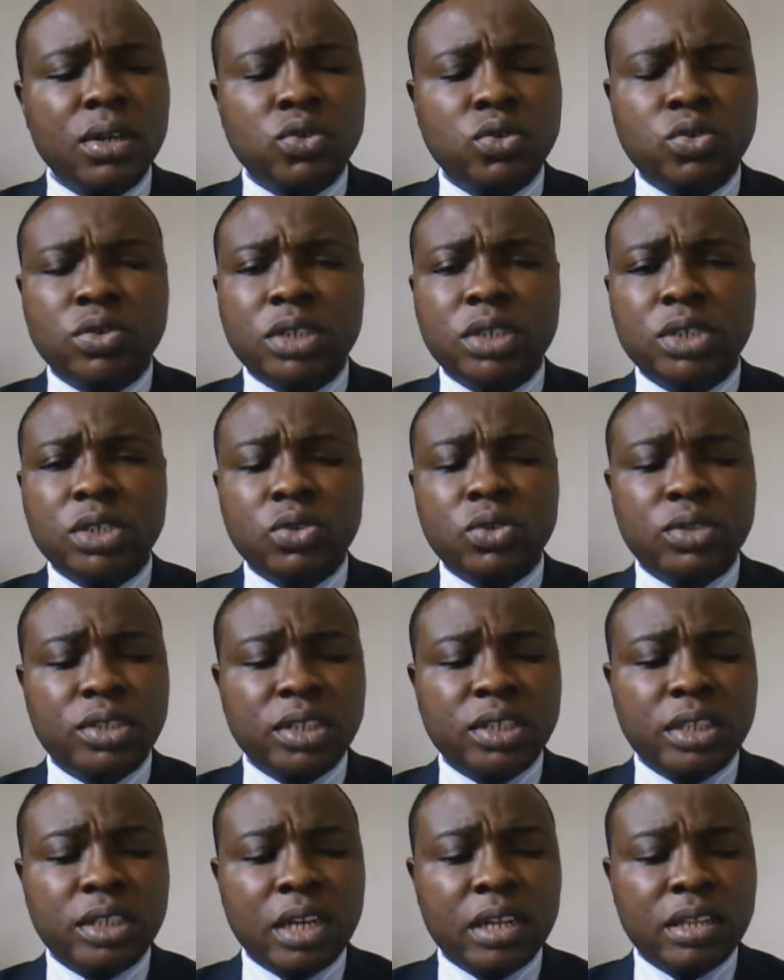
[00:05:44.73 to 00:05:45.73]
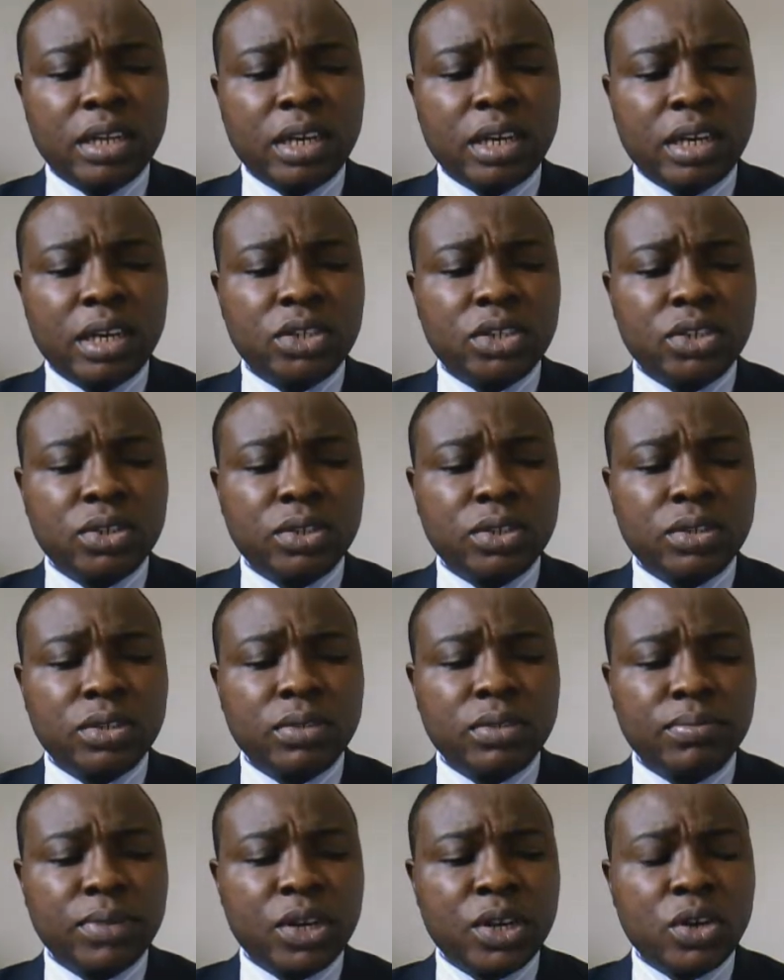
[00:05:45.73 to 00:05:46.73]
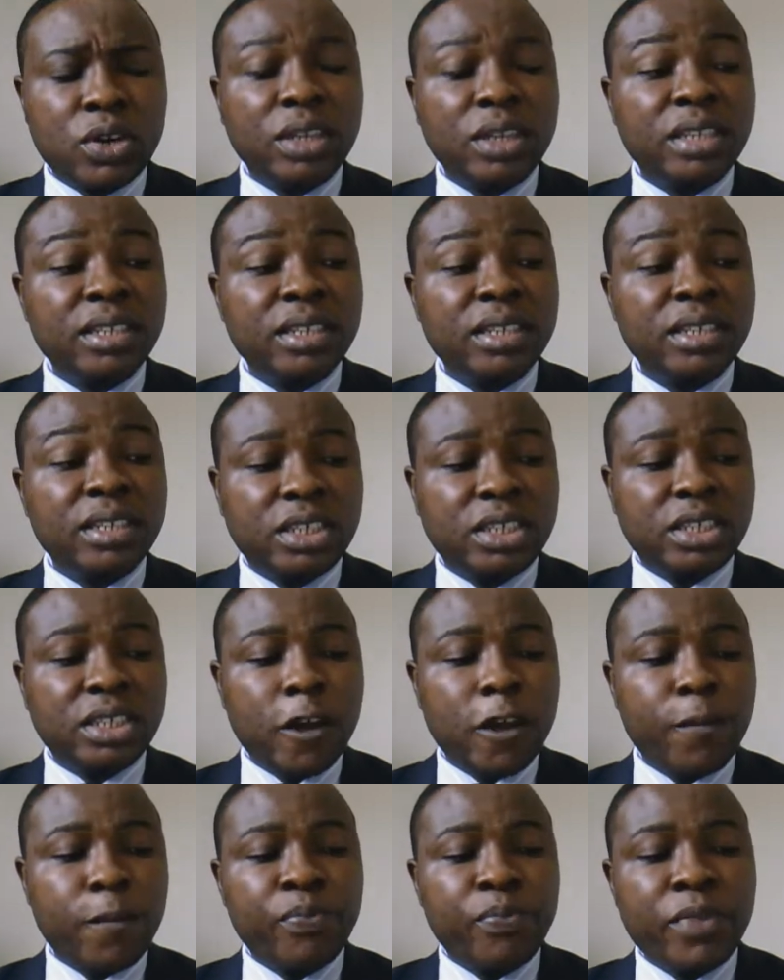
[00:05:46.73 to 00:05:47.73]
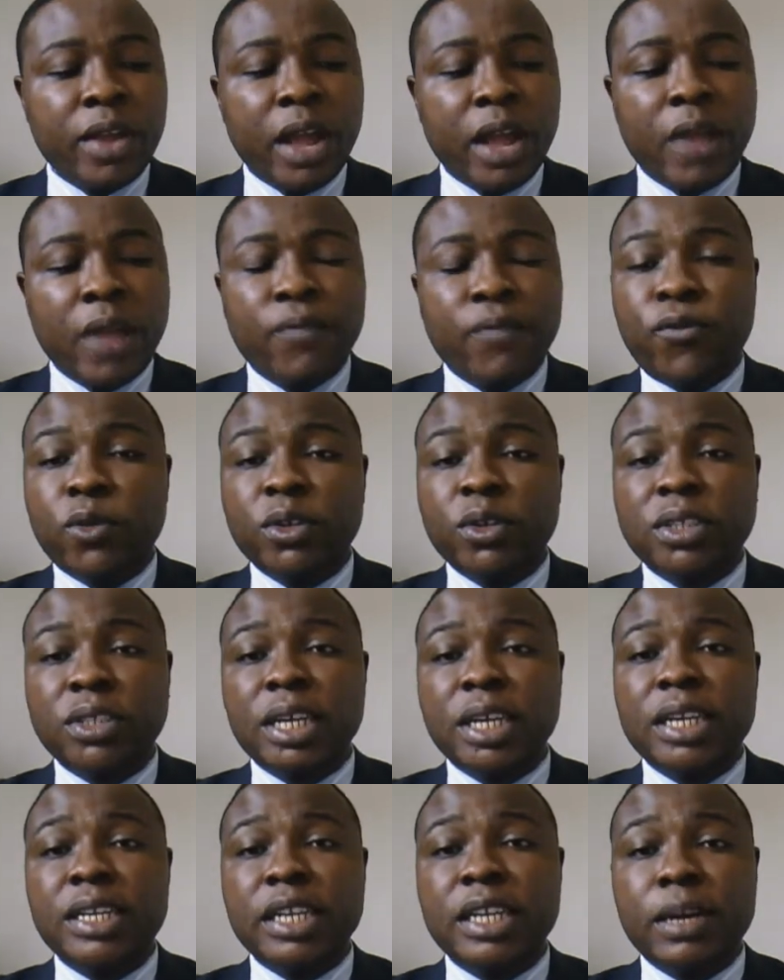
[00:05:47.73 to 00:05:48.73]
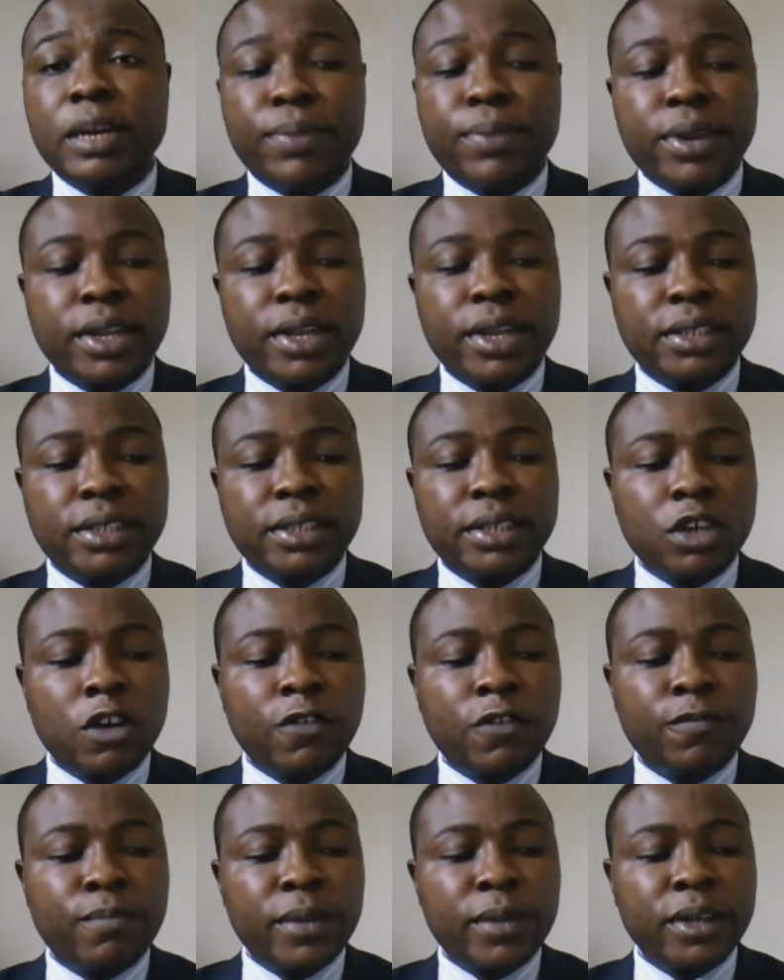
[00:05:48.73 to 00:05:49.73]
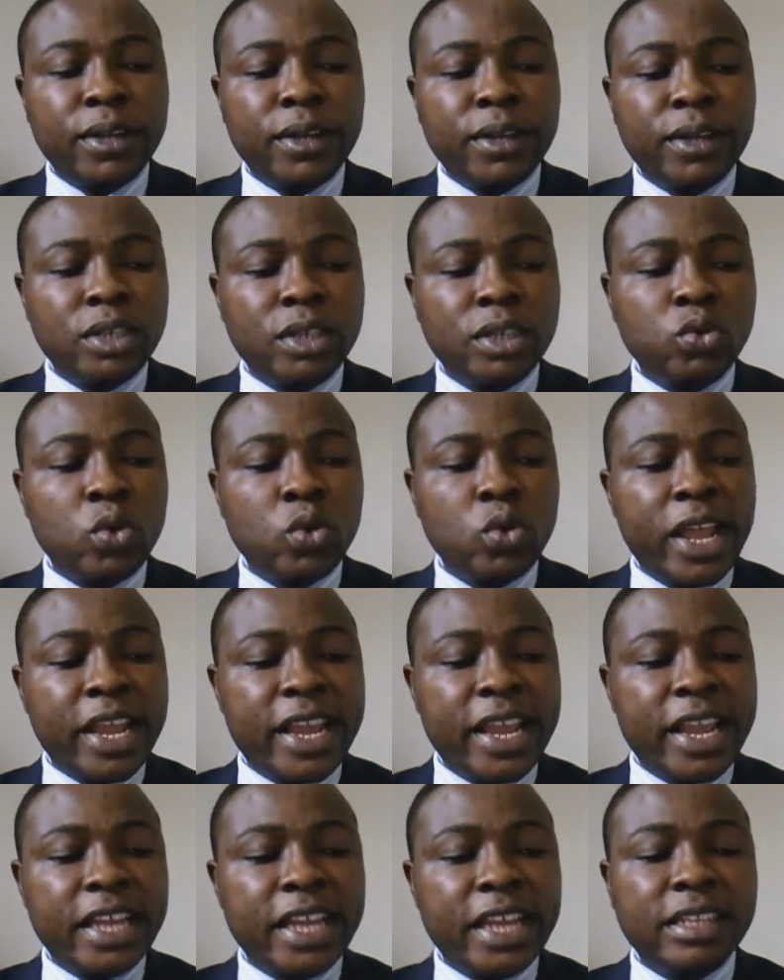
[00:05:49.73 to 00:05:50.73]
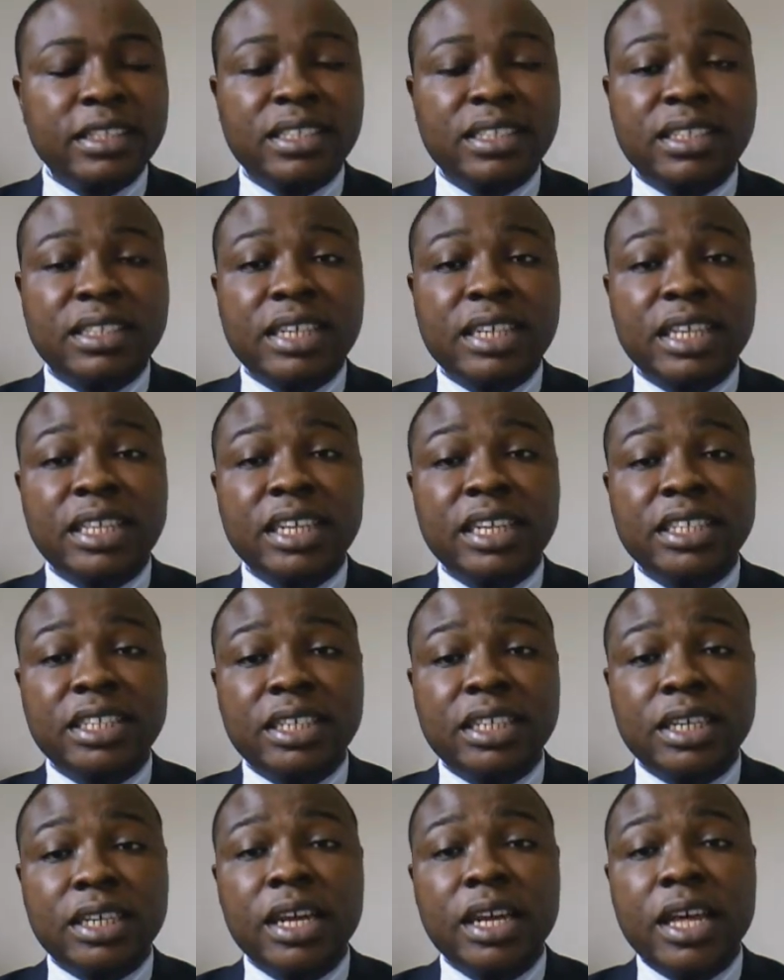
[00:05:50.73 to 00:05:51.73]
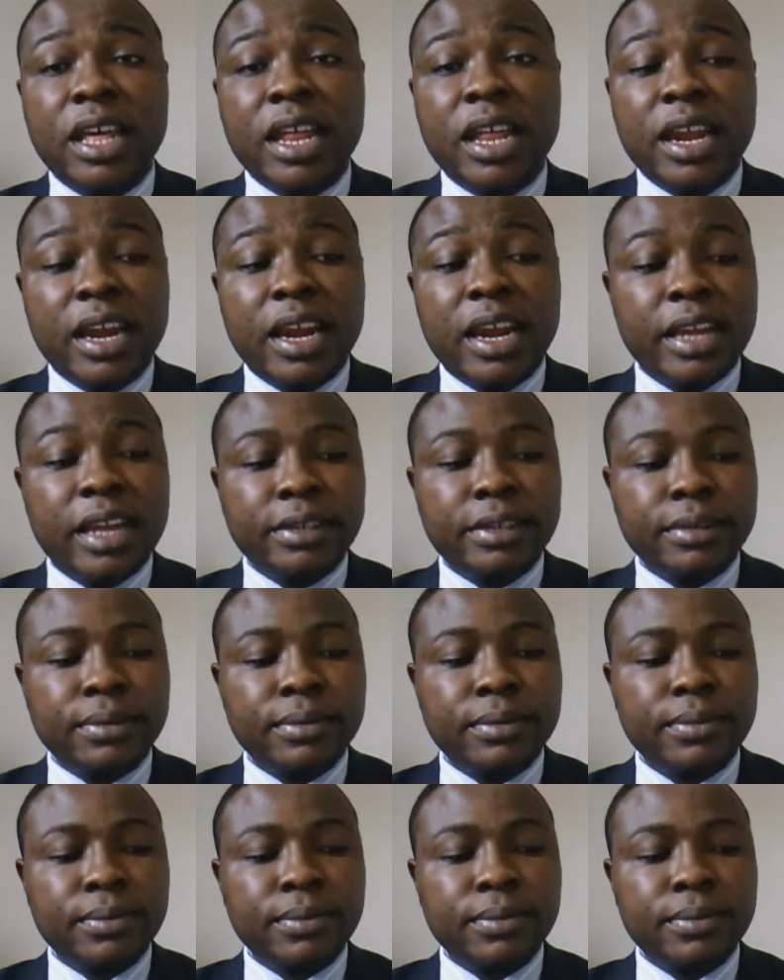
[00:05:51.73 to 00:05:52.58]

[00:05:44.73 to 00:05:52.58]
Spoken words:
student to teacher interaction, because as a teacher, I foster the ability of my students to engage in strategic learning.